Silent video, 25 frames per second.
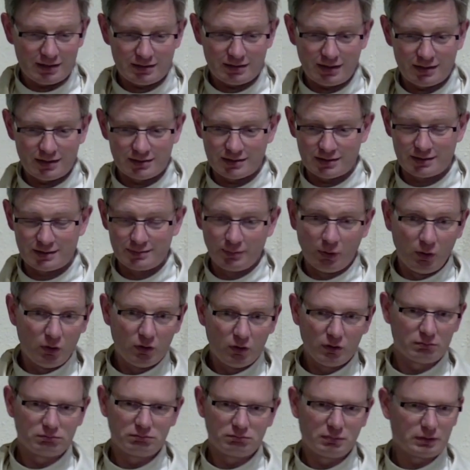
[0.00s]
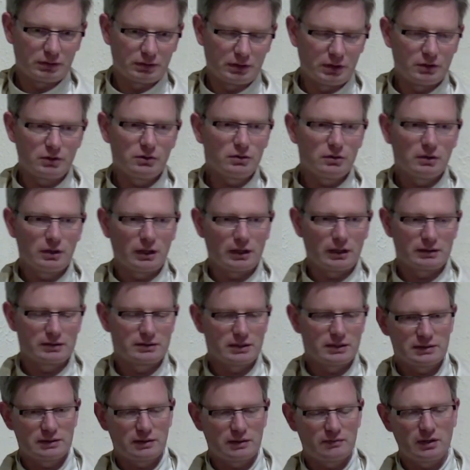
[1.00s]
as a small girl, like six,
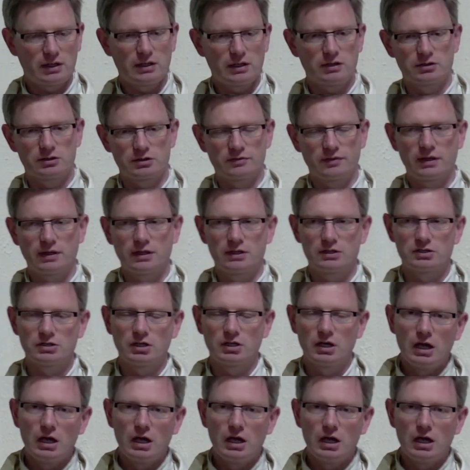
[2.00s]
seven, eight years of age,